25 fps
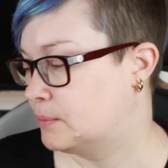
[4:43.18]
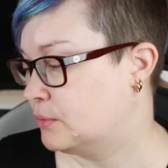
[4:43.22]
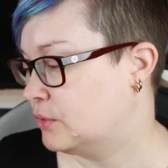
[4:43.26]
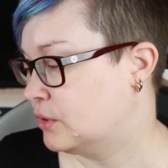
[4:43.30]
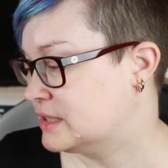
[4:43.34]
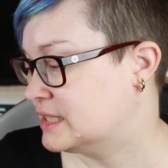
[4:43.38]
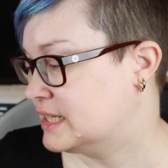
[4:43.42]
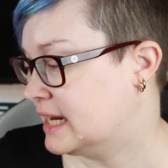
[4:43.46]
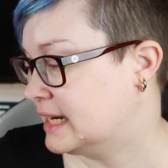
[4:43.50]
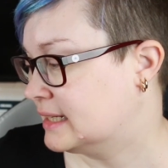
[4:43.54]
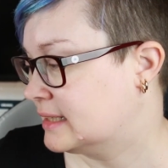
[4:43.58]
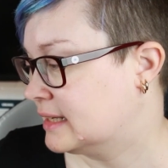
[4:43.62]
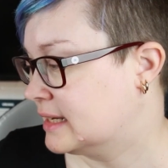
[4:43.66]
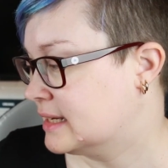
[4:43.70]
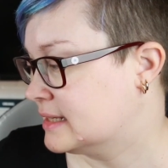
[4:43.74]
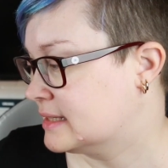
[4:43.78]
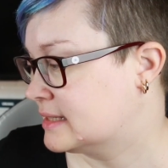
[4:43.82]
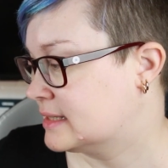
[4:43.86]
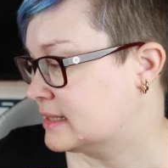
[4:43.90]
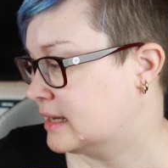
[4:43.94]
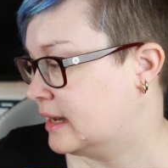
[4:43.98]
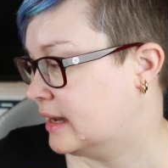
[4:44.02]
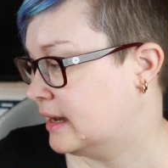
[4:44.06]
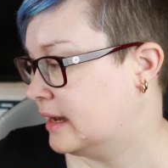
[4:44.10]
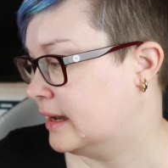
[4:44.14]
project
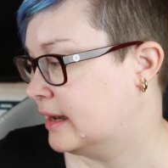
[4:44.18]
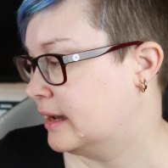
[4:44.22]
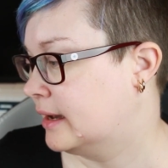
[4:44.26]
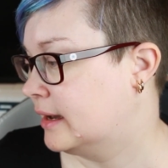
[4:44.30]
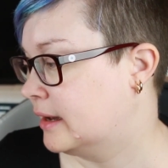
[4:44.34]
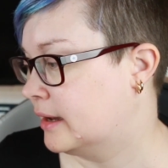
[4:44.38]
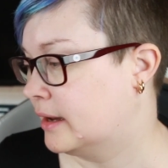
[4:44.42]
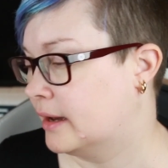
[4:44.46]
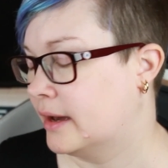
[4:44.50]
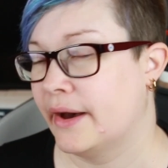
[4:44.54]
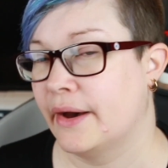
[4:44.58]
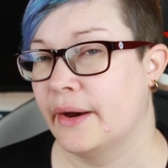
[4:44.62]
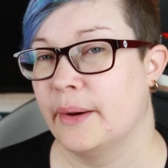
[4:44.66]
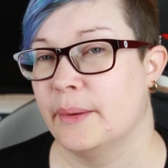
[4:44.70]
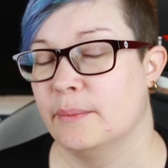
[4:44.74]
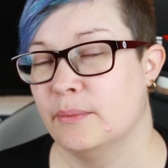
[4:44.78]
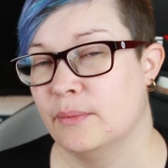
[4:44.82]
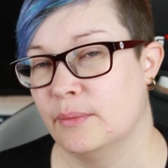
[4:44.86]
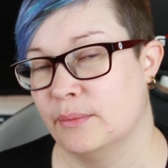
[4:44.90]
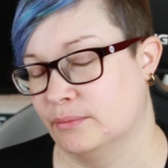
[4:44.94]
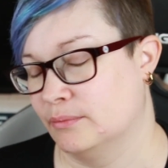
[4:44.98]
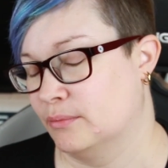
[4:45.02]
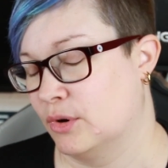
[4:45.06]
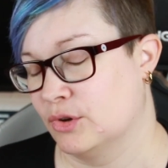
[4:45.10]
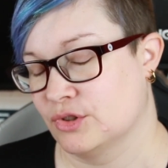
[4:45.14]
is a
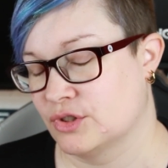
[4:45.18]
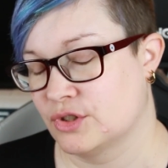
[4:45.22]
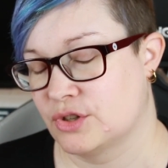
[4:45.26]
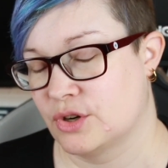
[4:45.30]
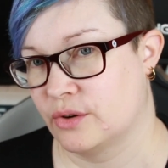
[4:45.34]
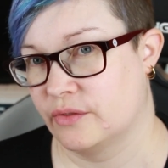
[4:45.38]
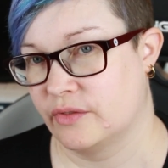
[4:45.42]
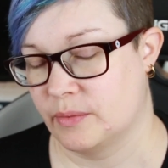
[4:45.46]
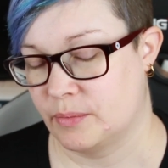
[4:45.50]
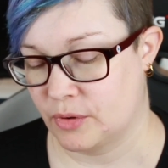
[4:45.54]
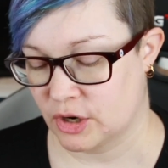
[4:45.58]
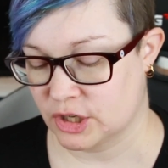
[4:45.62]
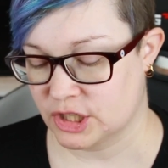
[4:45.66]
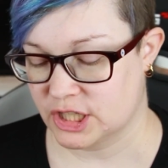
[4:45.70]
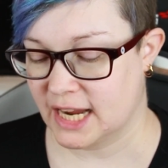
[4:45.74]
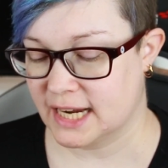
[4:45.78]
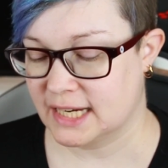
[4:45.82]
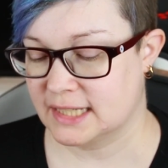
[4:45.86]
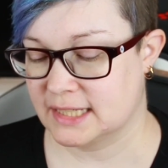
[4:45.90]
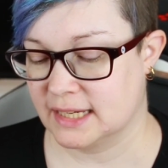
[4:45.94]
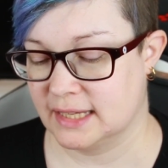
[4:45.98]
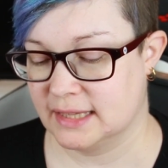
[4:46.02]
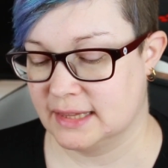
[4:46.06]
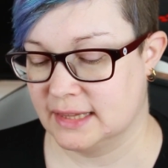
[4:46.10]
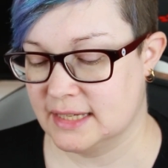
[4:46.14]
monster of a
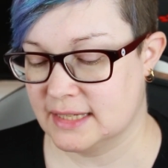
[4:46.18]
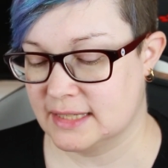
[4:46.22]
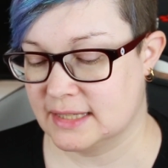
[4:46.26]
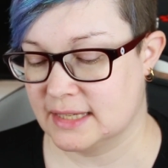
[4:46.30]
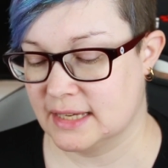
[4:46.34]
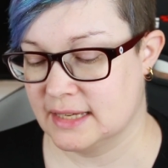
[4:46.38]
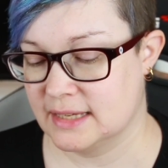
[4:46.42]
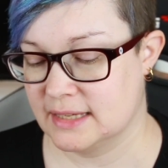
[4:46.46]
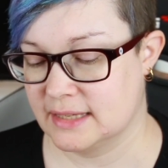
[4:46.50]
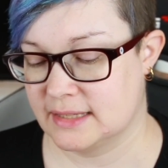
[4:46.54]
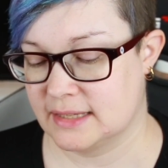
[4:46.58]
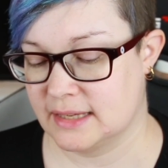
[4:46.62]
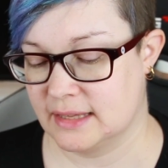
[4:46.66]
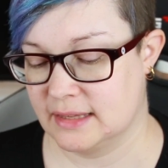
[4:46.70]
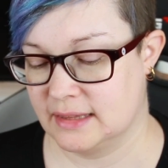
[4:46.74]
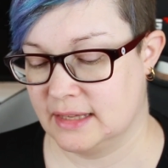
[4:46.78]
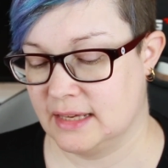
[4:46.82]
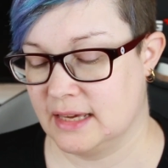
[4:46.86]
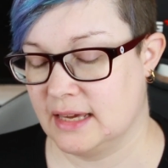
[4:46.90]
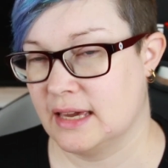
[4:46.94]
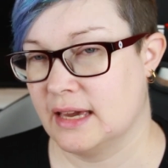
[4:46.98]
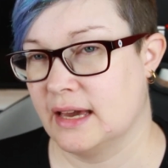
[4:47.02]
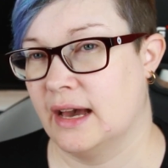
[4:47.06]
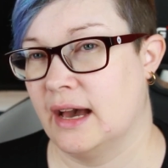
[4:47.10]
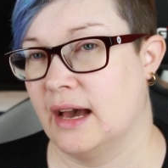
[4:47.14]
project. This is
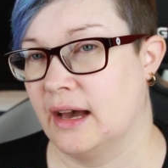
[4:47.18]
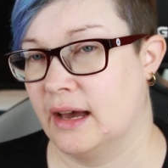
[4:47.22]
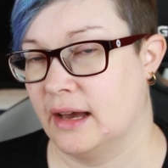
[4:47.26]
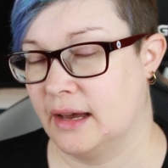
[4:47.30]
the